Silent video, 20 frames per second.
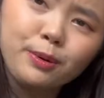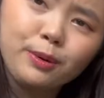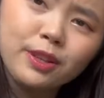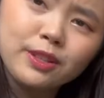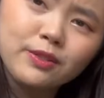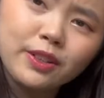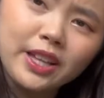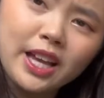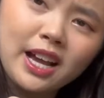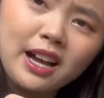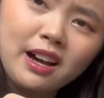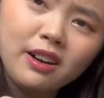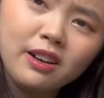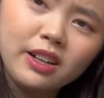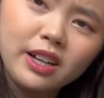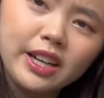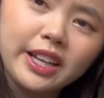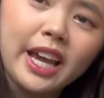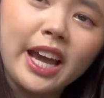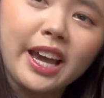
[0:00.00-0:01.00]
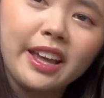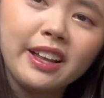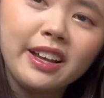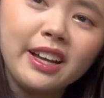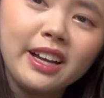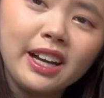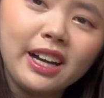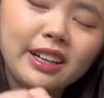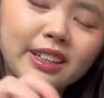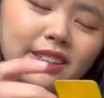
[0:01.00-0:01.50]
this one out. Okay,
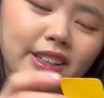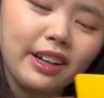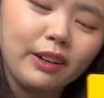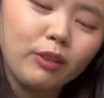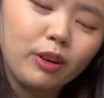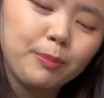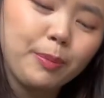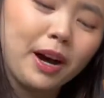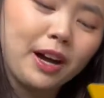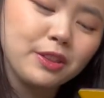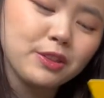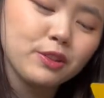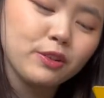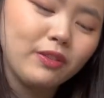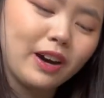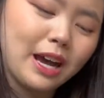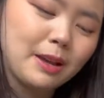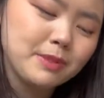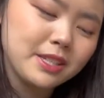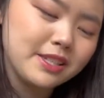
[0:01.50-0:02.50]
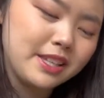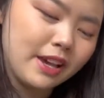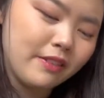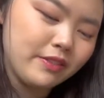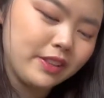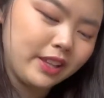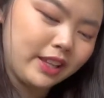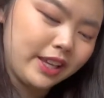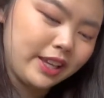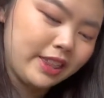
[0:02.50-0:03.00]
the Rapunzel vibes are
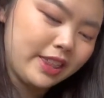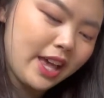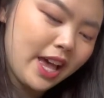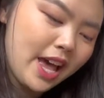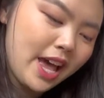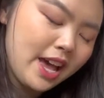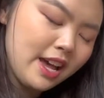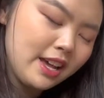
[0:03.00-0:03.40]
definitely there.